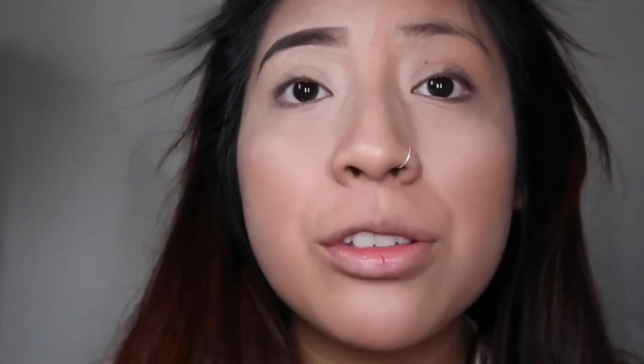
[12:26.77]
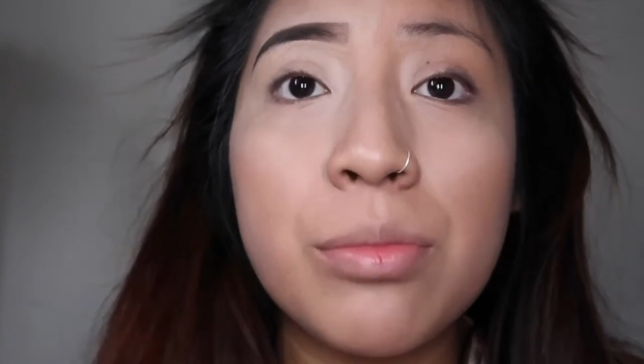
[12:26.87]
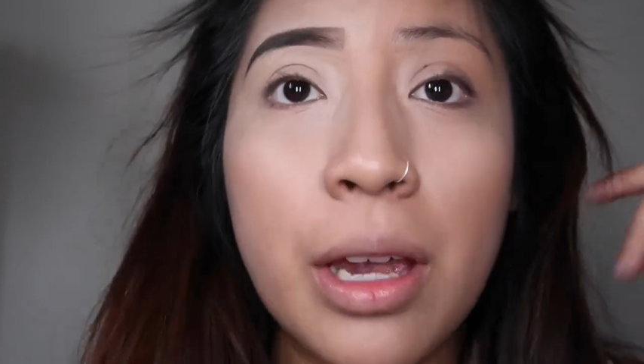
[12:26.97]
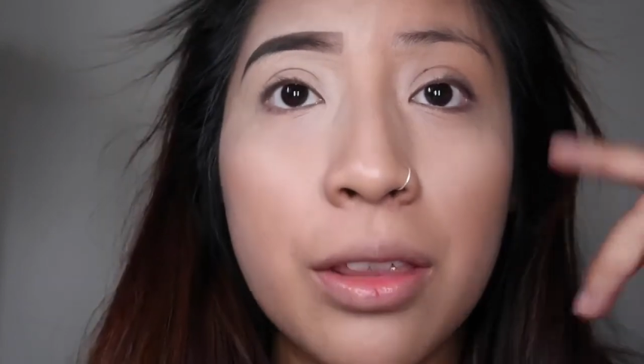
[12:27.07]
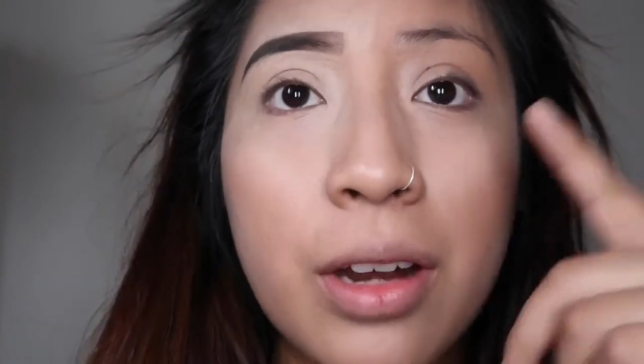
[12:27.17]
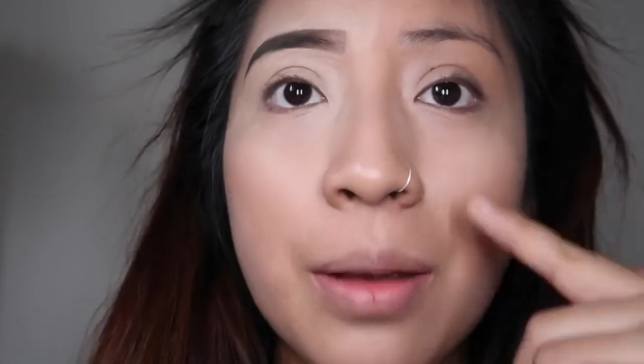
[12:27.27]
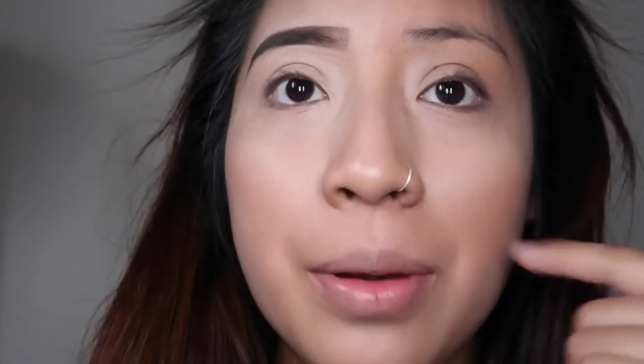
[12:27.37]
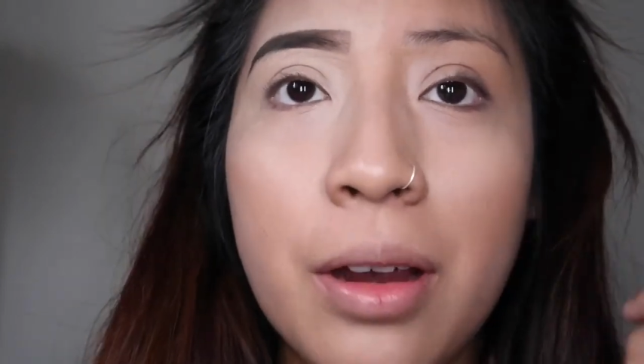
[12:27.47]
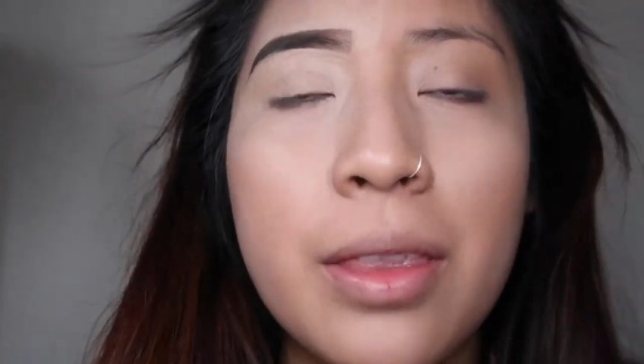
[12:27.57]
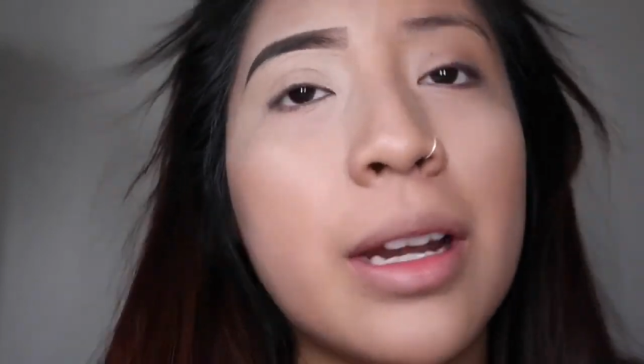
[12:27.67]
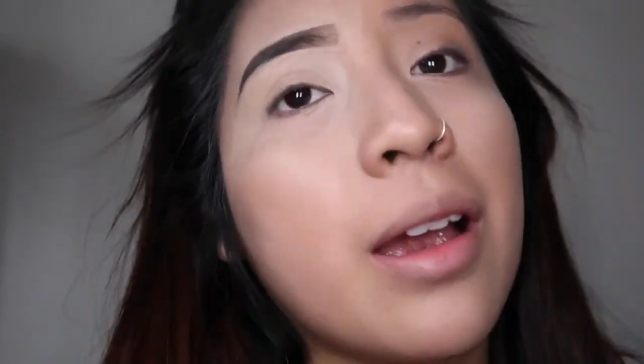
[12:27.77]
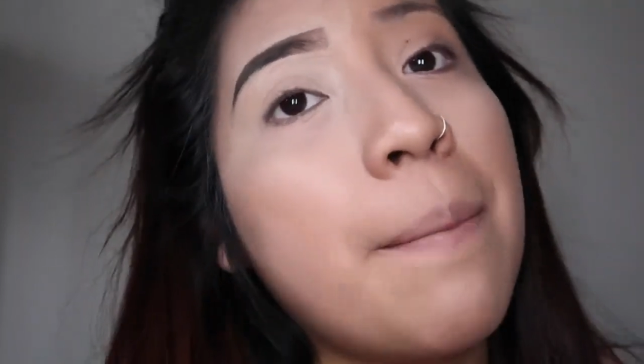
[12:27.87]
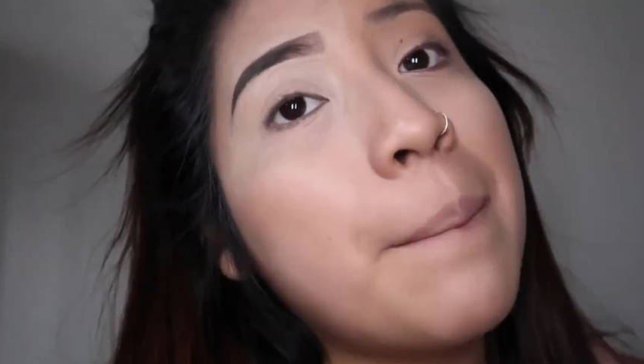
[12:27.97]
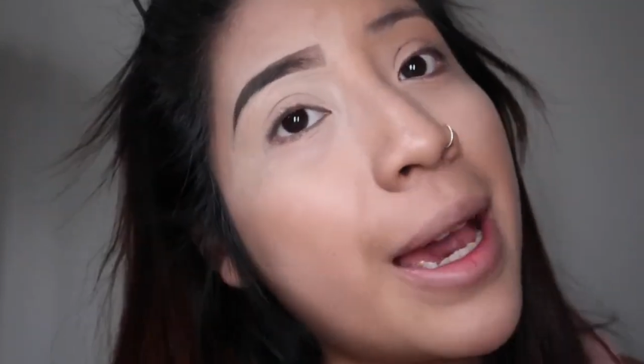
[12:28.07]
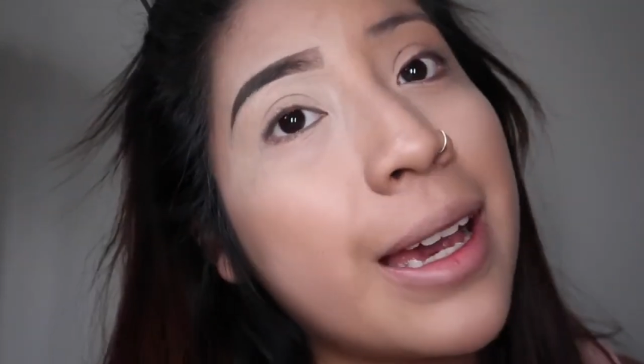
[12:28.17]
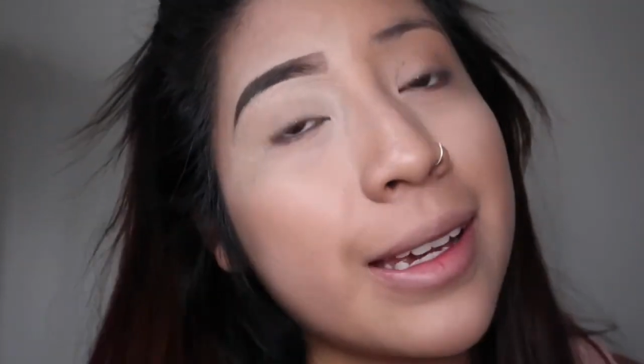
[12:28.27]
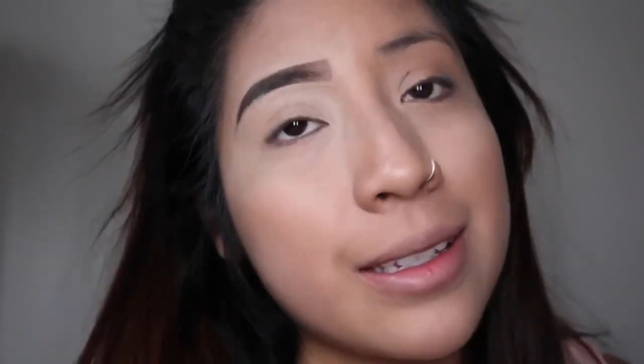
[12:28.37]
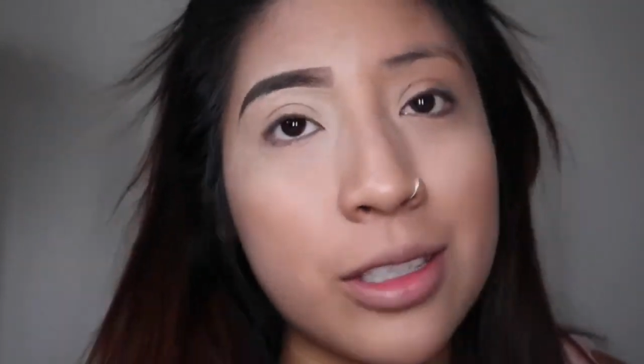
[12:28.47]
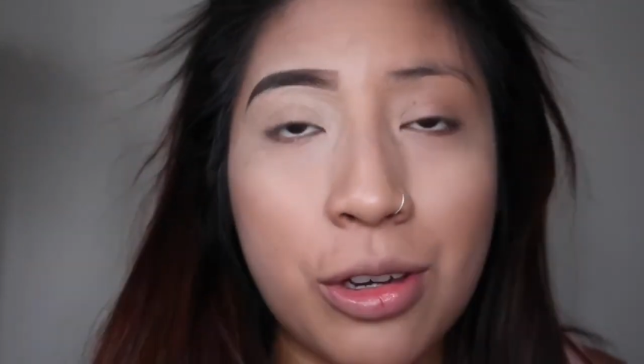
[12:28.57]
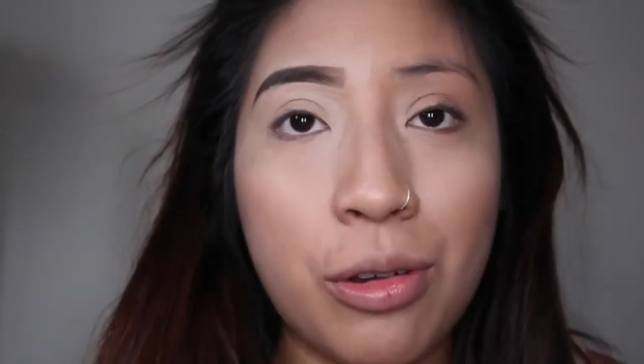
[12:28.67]
do my other eyebrow and then come back
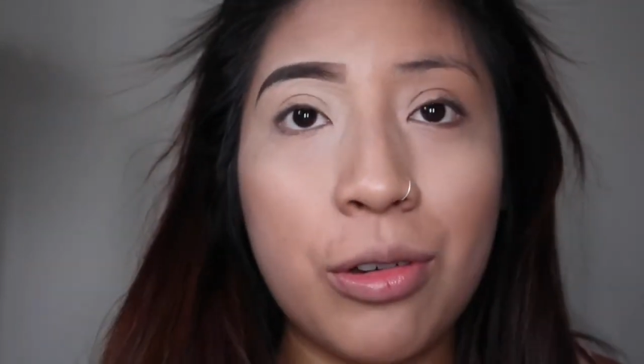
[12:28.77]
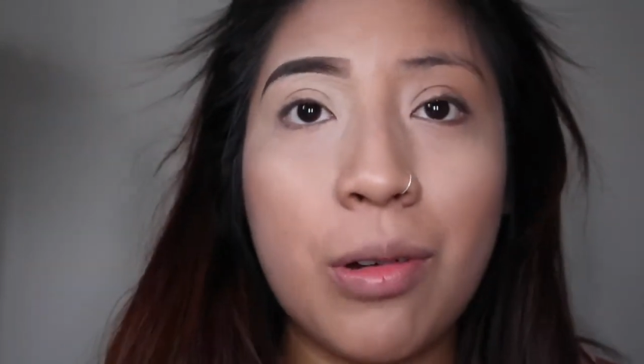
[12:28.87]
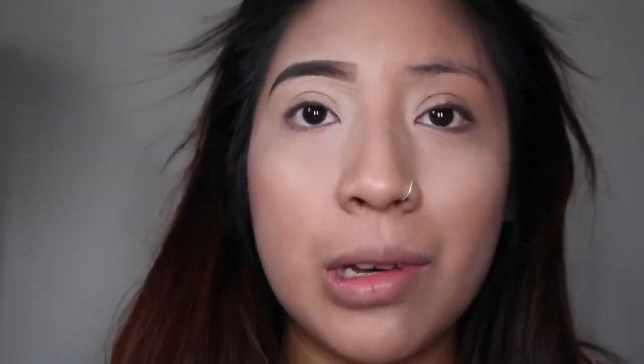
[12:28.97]
and show you